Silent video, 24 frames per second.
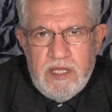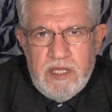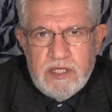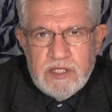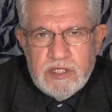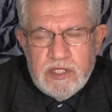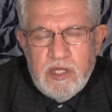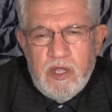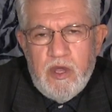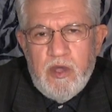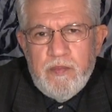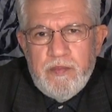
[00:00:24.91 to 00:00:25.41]

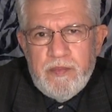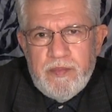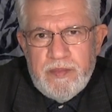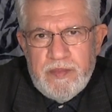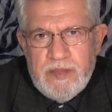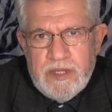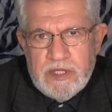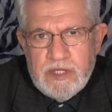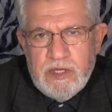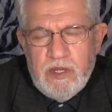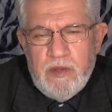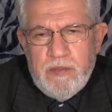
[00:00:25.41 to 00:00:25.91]

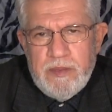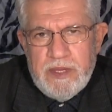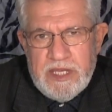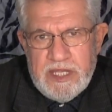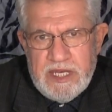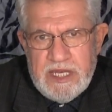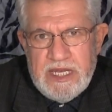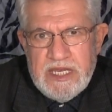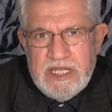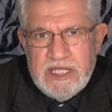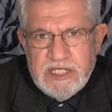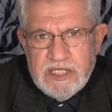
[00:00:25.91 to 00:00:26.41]

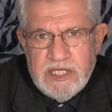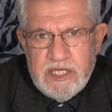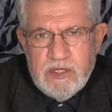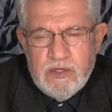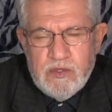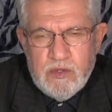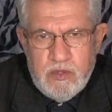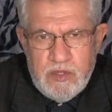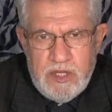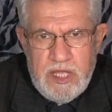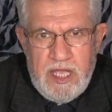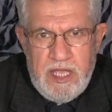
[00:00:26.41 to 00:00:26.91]
Islamic
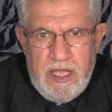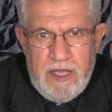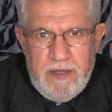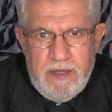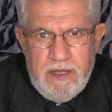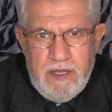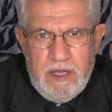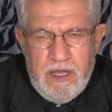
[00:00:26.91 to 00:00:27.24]
religion today.